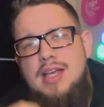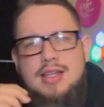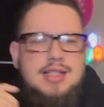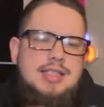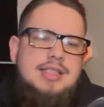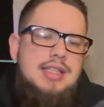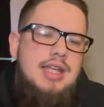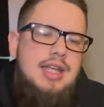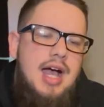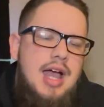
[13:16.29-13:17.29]
This is
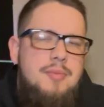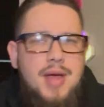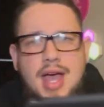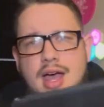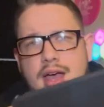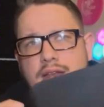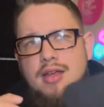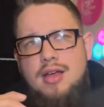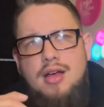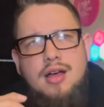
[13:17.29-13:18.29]
the iPad
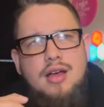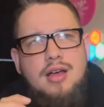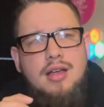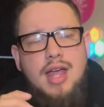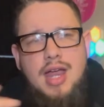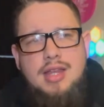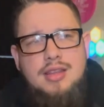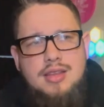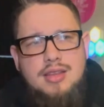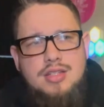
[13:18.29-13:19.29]
uh, 8th
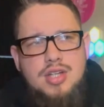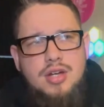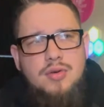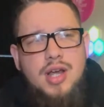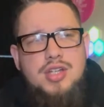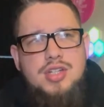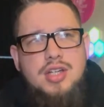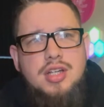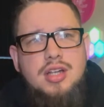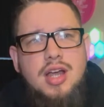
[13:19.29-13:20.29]

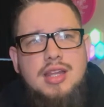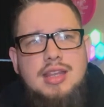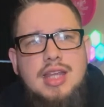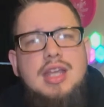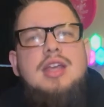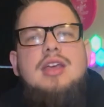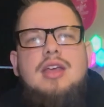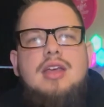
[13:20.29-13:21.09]
generation, I think.